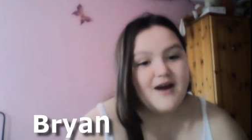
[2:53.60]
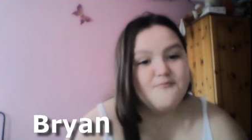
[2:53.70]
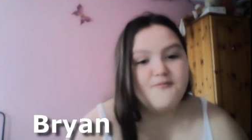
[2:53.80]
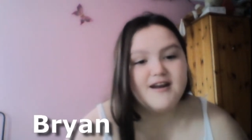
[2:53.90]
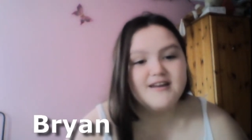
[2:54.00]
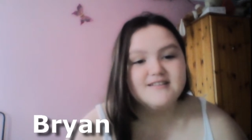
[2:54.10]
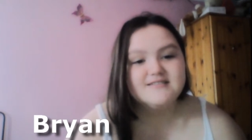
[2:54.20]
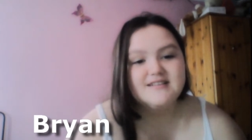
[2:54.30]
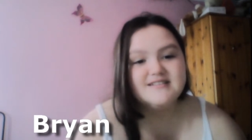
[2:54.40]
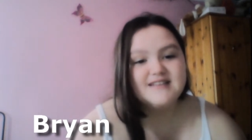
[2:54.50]
and
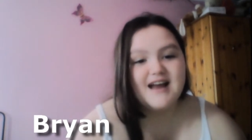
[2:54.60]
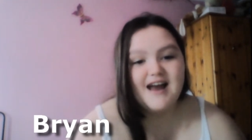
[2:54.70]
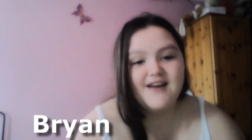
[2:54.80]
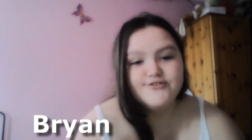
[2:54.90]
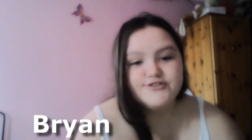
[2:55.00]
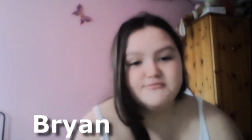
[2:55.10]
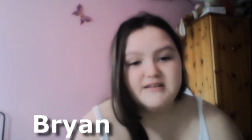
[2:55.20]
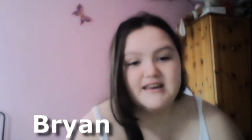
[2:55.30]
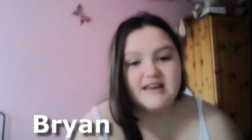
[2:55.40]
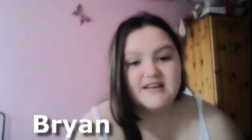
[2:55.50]
Bryan is an Irish
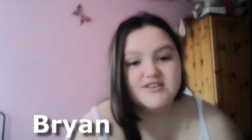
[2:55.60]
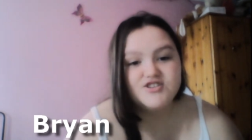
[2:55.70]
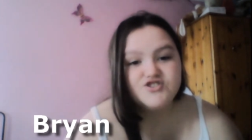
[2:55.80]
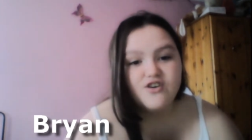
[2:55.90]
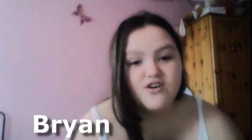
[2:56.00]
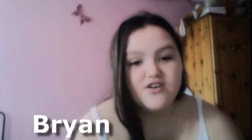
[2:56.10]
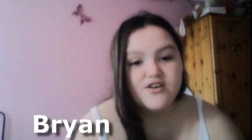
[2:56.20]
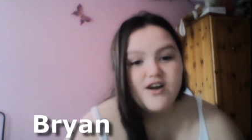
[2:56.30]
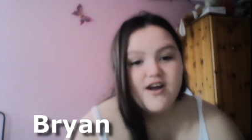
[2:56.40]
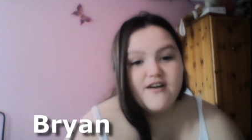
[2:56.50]
meaning
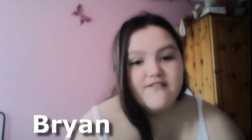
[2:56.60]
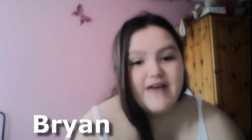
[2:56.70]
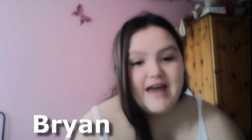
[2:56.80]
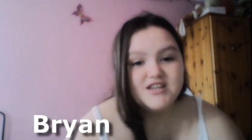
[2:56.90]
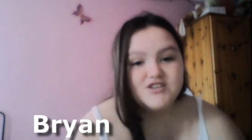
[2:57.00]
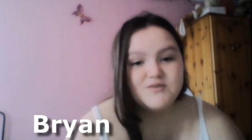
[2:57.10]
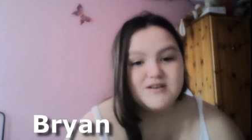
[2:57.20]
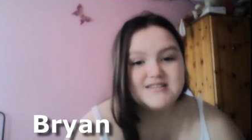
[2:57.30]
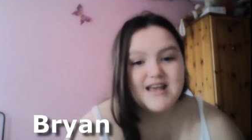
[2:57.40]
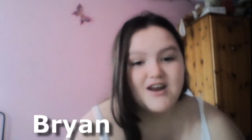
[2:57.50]
strong,
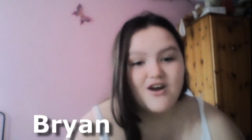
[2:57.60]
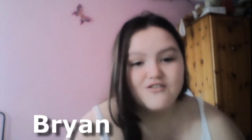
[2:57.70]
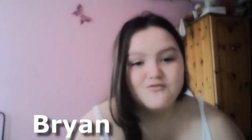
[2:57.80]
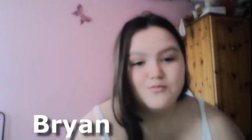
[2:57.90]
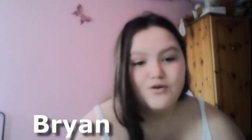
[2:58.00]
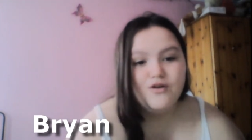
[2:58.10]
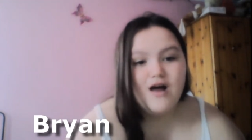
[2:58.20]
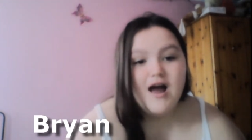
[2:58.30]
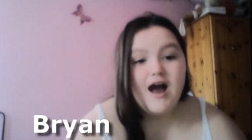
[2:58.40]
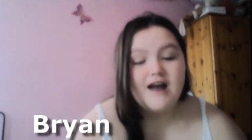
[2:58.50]
virtuous, and honourable.
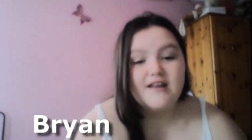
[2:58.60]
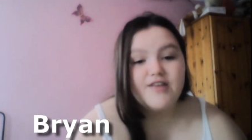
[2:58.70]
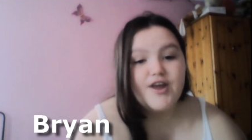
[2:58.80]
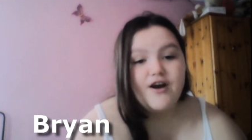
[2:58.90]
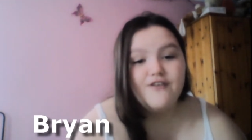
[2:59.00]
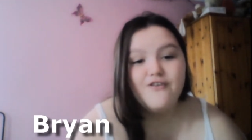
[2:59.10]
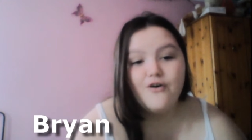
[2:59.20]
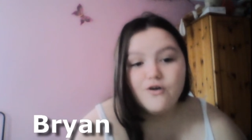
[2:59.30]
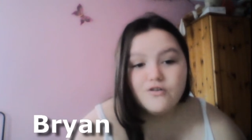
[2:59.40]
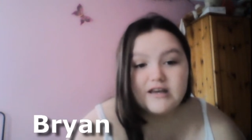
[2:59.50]
And I think out of
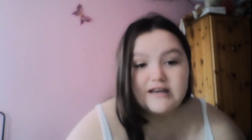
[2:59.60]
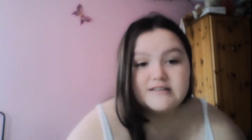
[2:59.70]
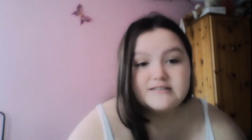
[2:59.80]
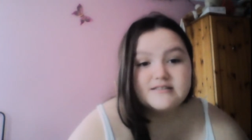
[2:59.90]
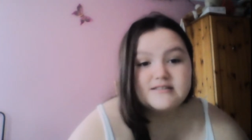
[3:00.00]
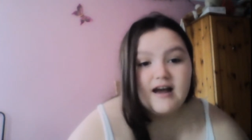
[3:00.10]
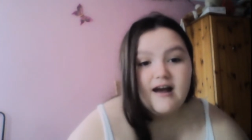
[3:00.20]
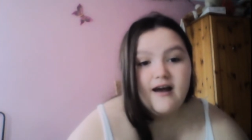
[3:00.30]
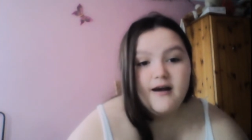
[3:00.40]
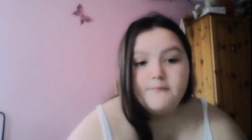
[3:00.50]
all these,
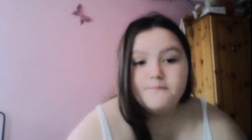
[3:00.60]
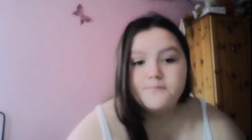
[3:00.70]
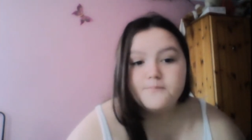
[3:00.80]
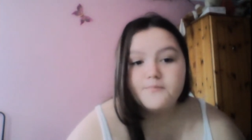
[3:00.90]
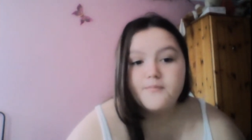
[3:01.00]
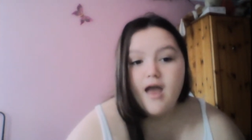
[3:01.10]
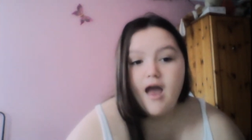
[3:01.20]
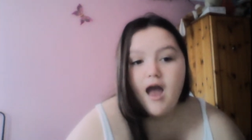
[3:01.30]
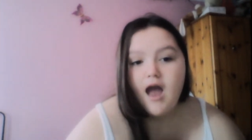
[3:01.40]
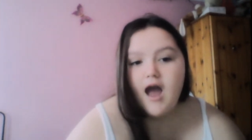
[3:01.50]
um,
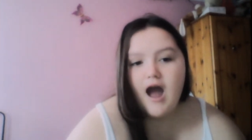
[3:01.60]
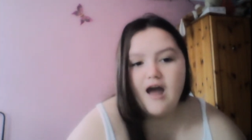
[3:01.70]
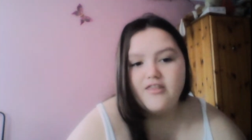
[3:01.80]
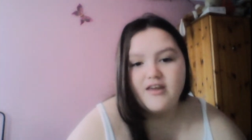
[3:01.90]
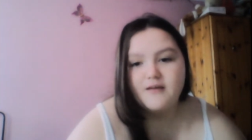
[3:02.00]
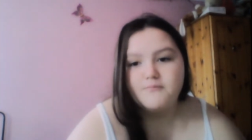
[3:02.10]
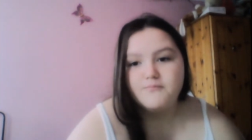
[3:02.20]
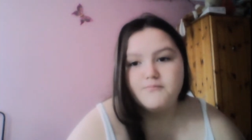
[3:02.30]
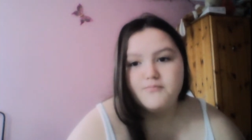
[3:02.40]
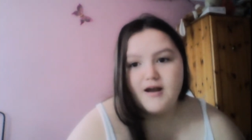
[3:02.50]
I think
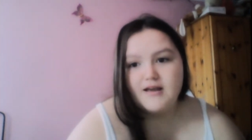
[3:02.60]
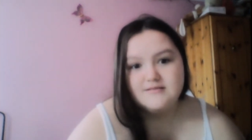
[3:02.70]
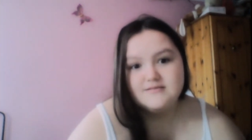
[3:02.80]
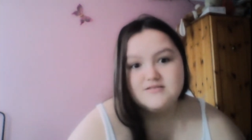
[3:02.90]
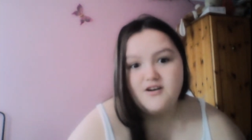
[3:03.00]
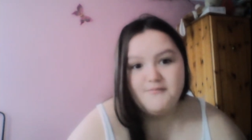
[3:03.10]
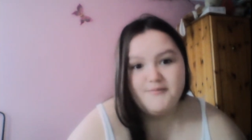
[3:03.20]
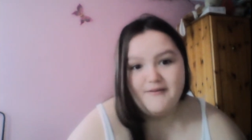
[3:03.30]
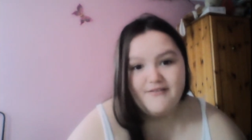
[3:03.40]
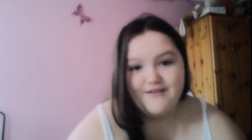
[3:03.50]
Bryan's got to be
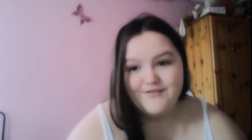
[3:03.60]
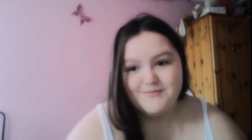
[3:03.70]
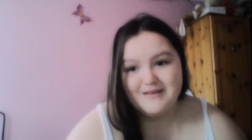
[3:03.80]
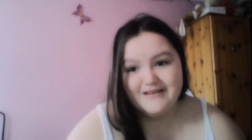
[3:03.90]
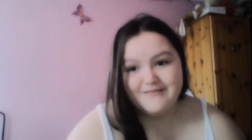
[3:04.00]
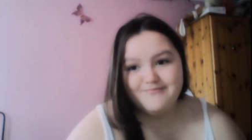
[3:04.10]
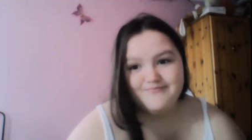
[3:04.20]
my favourite meaning.